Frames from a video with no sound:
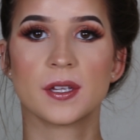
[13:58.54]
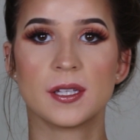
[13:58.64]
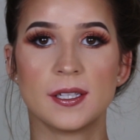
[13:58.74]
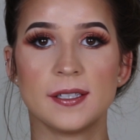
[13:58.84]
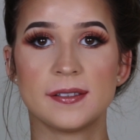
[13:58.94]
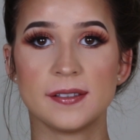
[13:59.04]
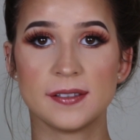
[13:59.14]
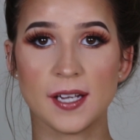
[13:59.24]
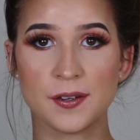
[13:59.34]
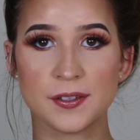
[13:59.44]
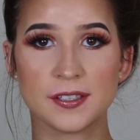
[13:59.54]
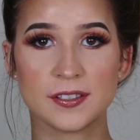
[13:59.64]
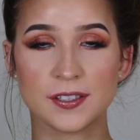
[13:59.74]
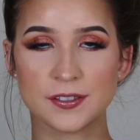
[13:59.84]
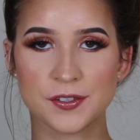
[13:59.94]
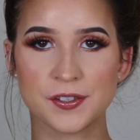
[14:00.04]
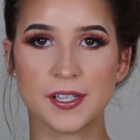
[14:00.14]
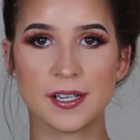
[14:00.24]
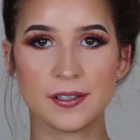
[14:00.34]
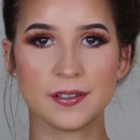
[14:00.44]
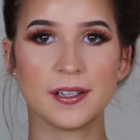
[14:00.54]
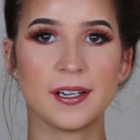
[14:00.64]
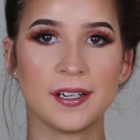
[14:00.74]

This is how this look turned out.